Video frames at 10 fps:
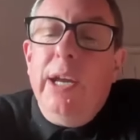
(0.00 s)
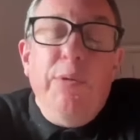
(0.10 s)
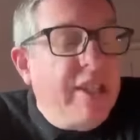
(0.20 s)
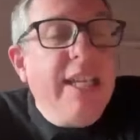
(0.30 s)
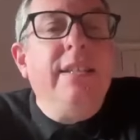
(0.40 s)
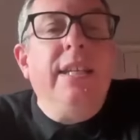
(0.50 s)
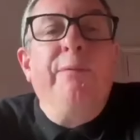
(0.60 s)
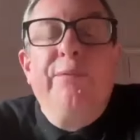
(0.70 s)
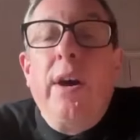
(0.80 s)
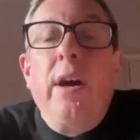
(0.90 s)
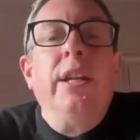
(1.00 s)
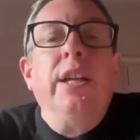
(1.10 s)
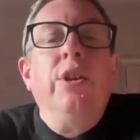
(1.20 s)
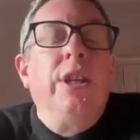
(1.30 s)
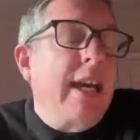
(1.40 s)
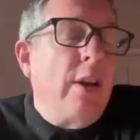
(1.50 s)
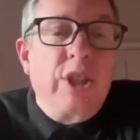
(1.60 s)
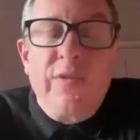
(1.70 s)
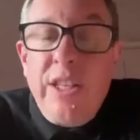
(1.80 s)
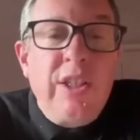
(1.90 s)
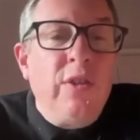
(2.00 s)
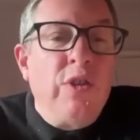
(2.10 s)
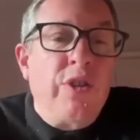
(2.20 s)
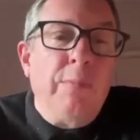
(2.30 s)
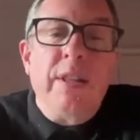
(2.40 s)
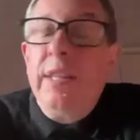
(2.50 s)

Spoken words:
it was easy and fun. You could get lots of interviews with them,